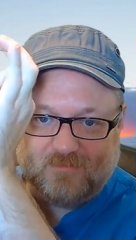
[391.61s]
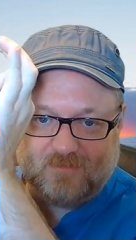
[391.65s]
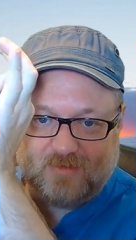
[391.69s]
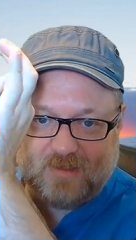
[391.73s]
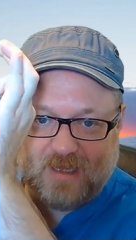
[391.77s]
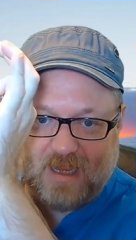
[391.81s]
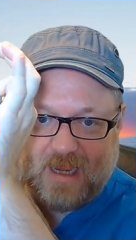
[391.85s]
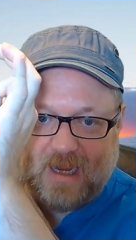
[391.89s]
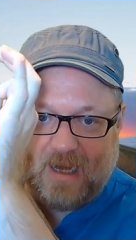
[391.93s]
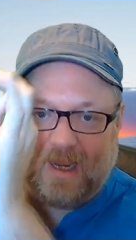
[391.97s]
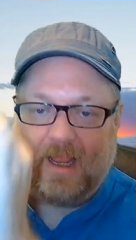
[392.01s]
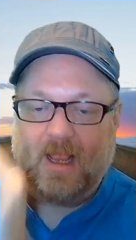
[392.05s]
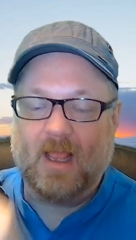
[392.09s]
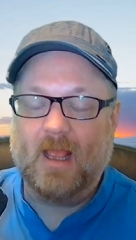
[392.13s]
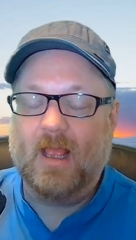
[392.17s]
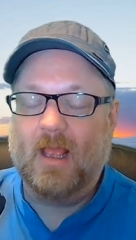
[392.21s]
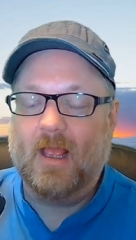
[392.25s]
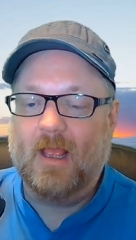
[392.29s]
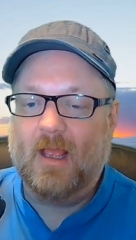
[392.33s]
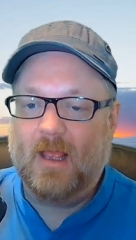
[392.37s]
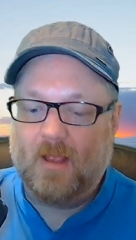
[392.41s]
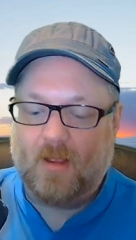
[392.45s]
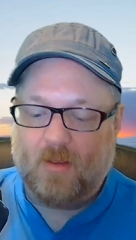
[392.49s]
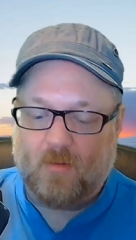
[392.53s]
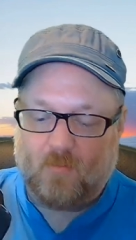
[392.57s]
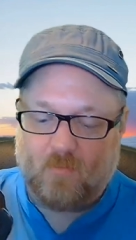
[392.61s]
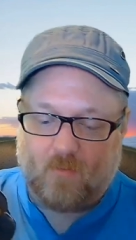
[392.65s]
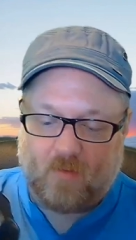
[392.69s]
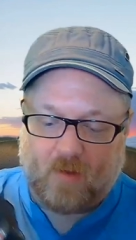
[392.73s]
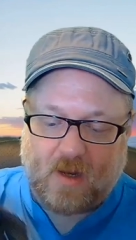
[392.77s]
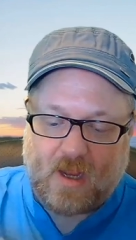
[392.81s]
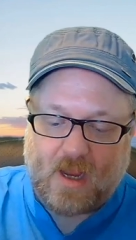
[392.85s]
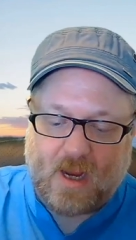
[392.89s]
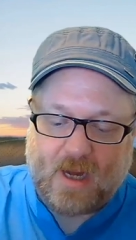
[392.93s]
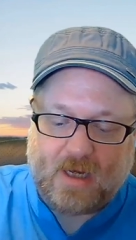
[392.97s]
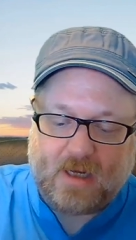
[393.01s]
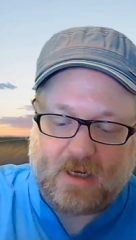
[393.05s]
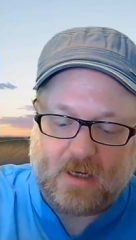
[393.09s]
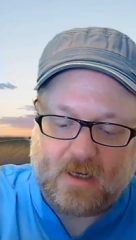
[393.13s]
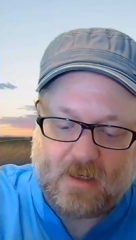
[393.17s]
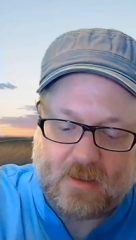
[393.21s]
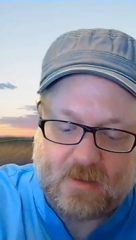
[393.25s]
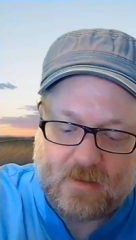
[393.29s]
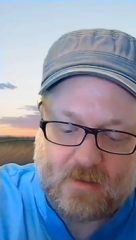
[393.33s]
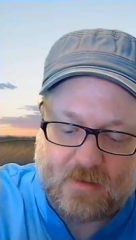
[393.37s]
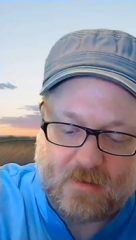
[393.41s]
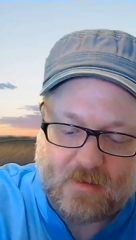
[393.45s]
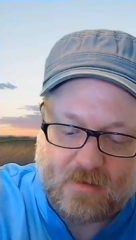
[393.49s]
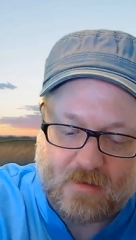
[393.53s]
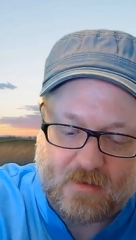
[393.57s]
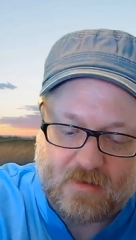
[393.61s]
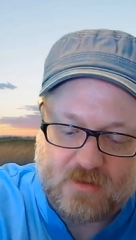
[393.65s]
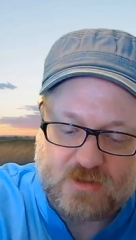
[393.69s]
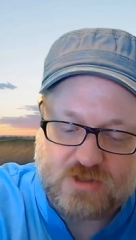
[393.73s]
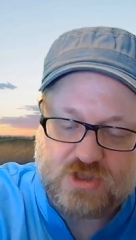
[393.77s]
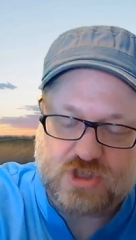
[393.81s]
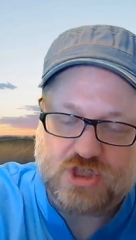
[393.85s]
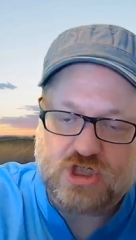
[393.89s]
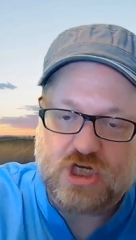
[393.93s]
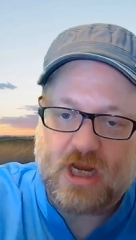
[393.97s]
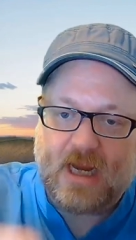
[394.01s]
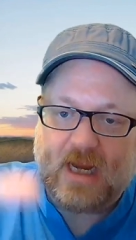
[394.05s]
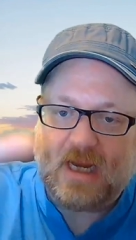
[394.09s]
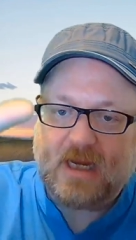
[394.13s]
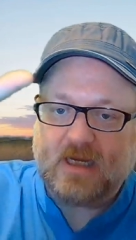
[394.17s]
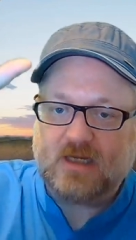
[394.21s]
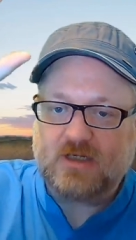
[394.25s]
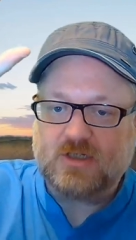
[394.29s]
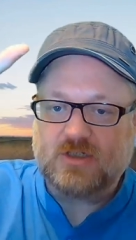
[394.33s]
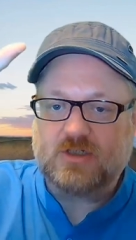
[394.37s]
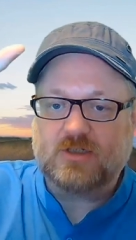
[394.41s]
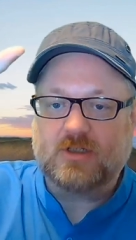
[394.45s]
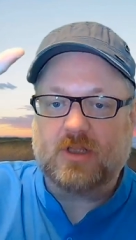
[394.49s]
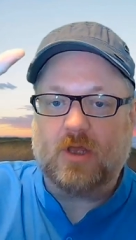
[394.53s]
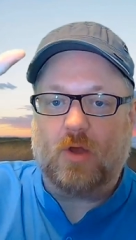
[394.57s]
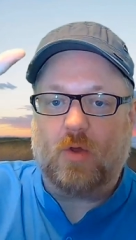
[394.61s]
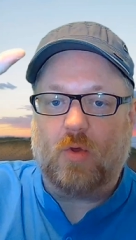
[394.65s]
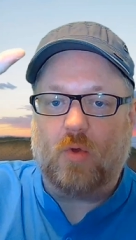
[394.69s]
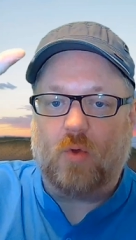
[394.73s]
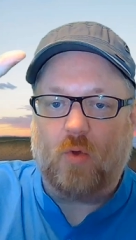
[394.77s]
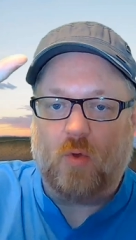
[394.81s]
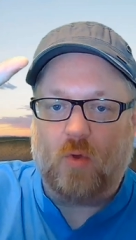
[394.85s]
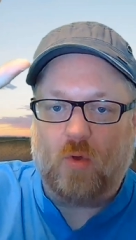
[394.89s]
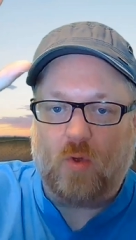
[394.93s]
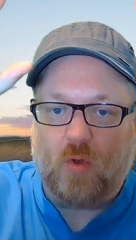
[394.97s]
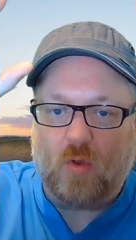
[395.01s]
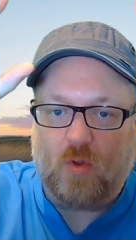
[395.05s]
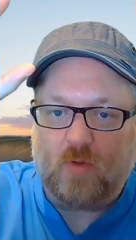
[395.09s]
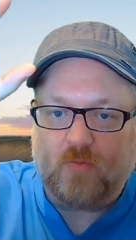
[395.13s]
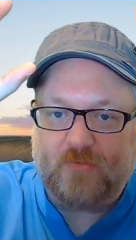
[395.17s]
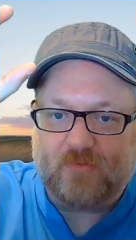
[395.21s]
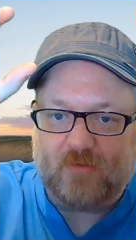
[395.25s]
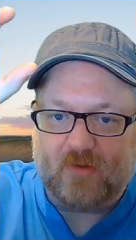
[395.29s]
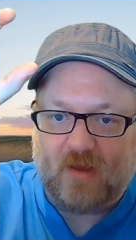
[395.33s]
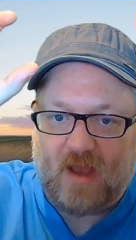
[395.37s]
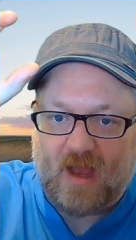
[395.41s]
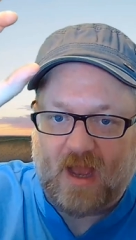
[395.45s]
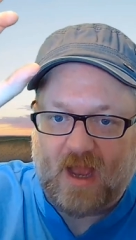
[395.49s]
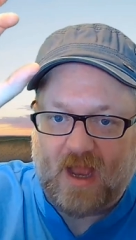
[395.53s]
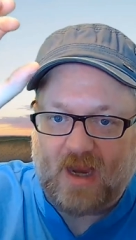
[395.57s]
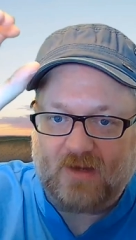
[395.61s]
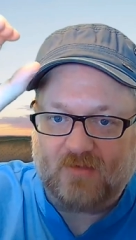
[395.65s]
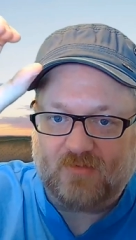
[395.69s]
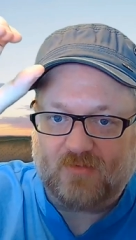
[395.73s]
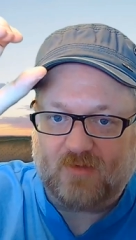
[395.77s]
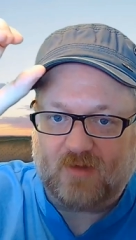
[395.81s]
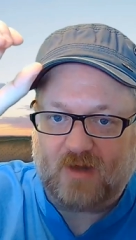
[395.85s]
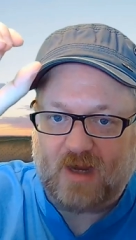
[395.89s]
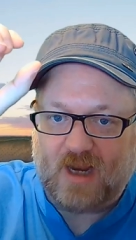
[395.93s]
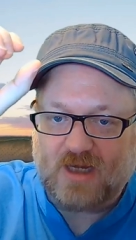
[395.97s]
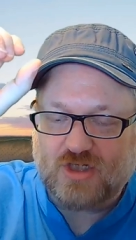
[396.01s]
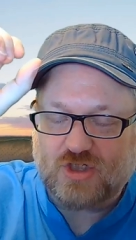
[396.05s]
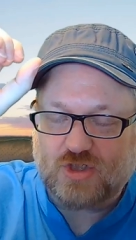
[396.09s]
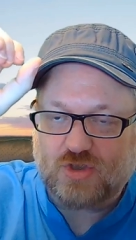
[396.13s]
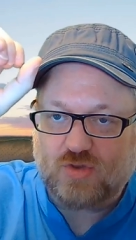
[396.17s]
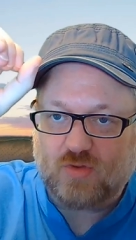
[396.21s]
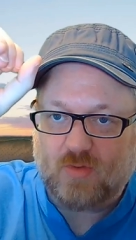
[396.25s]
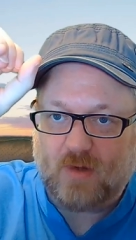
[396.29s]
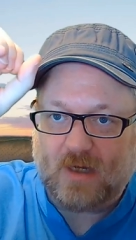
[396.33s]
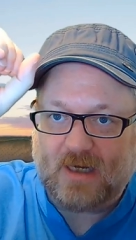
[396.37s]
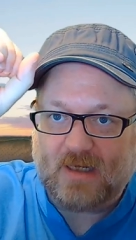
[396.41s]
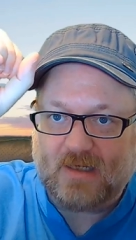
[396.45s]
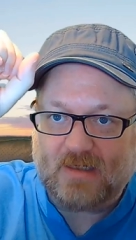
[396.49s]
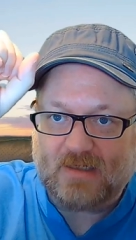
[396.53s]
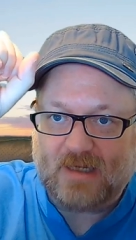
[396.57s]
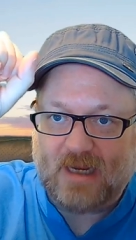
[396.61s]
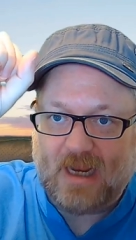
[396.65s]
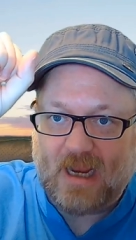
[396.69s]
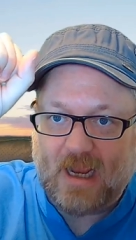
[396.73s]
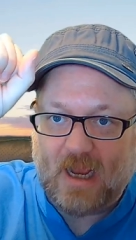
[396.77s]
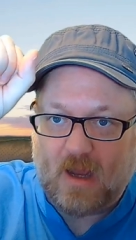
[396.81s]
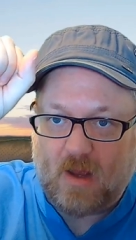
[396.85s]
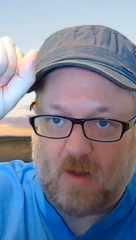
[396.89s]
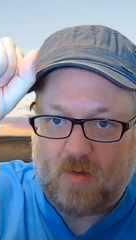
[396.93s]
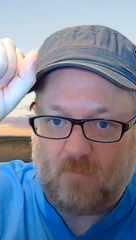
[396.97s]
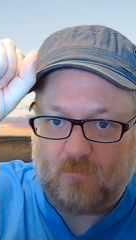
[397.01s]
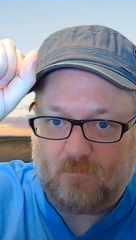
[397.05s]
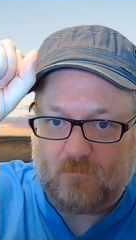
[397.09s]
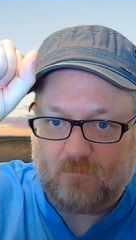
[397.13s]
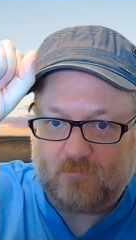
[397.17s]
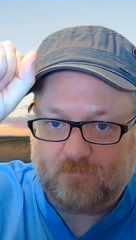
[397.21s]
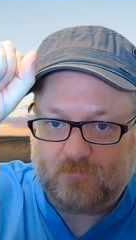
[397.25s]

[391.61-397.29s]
Okay, when I change the hole size and I shrink it down,